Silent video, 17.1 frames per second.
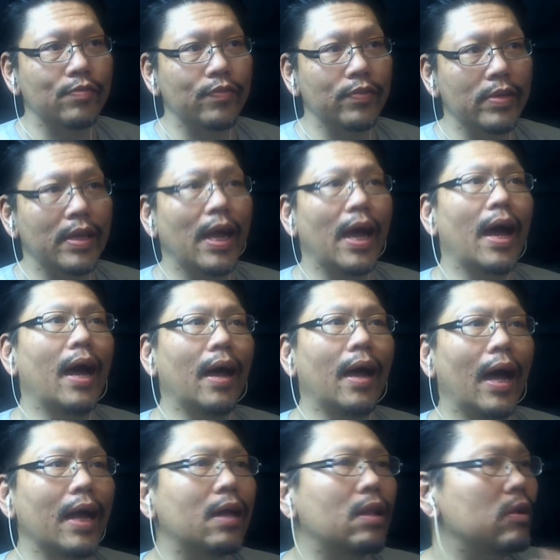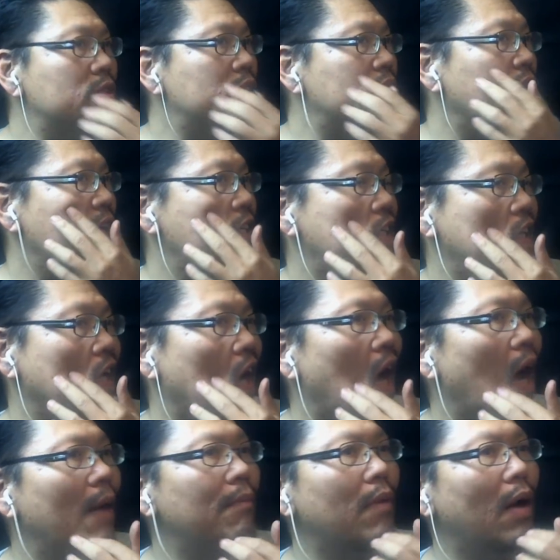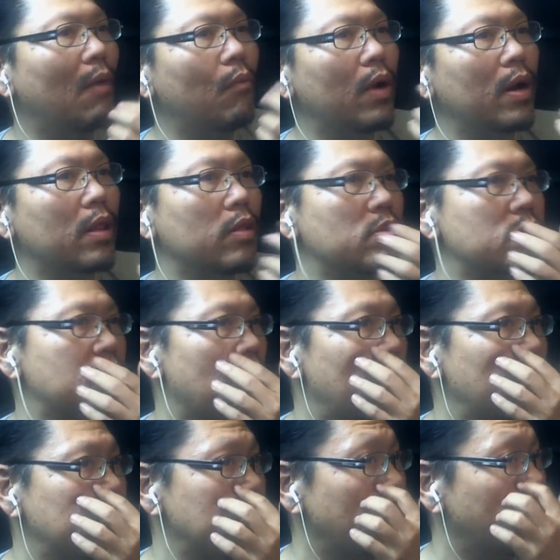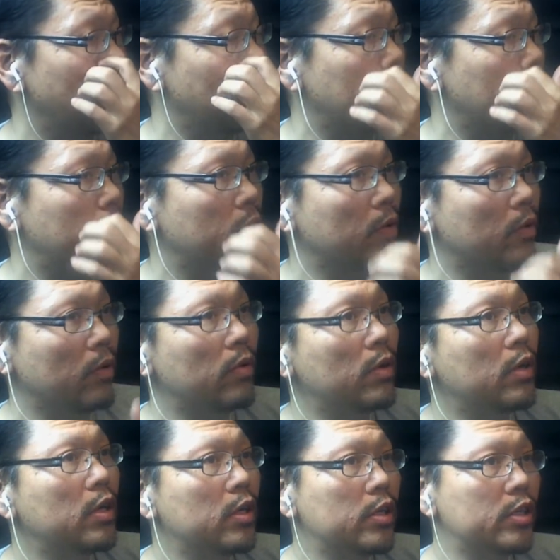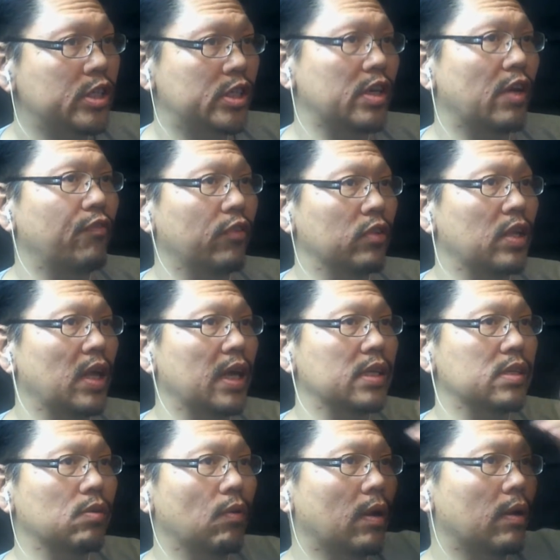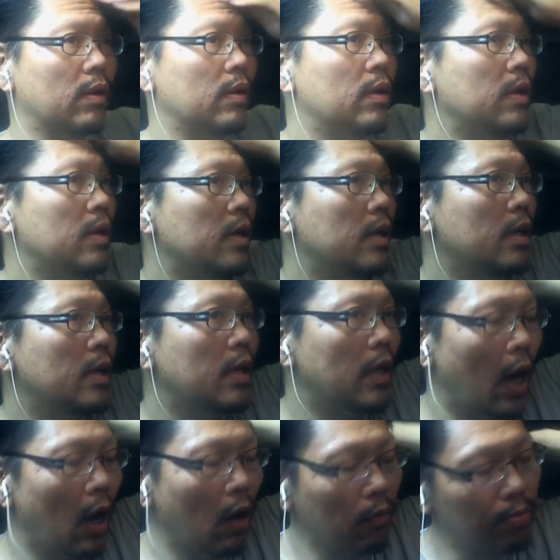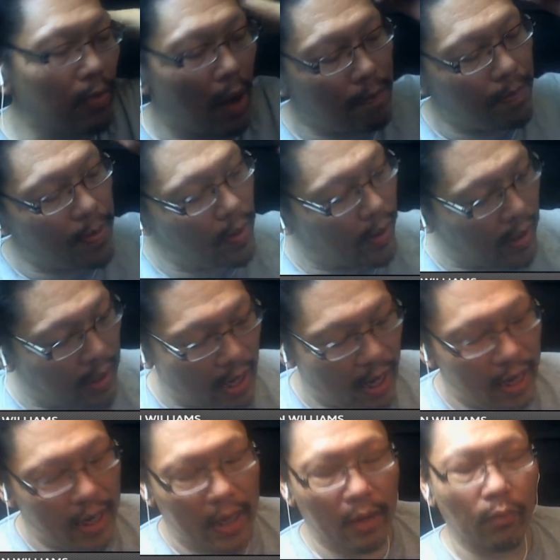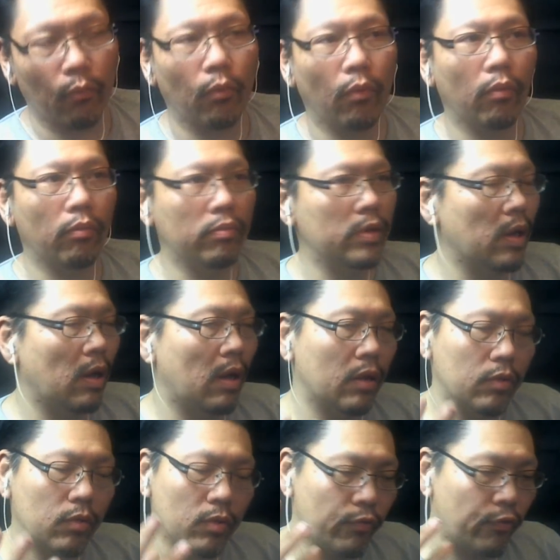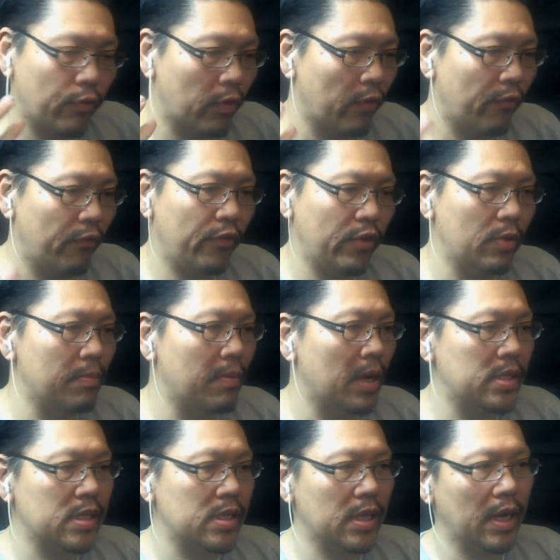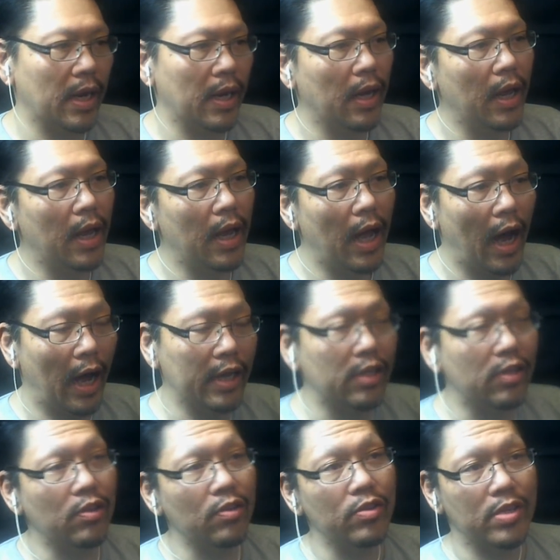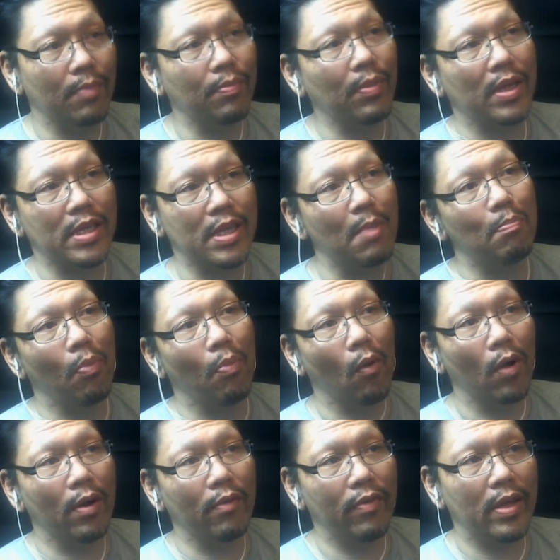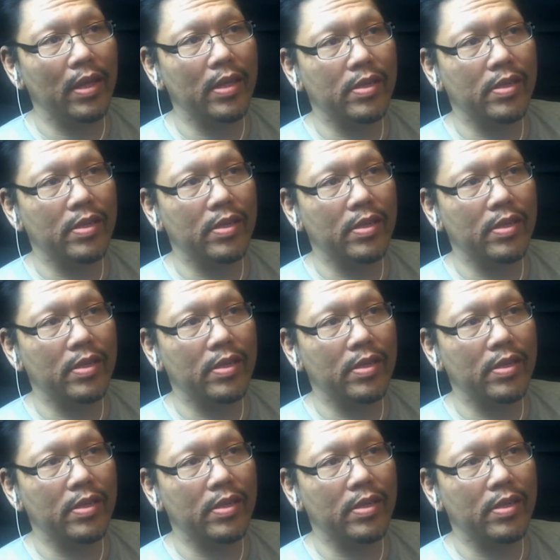Yeah, I close tanks down. I'm one of those guys that really do shuffle tanks around. I'll build a tank and I'll do it for a few months, and then I do sometimes get bored of it.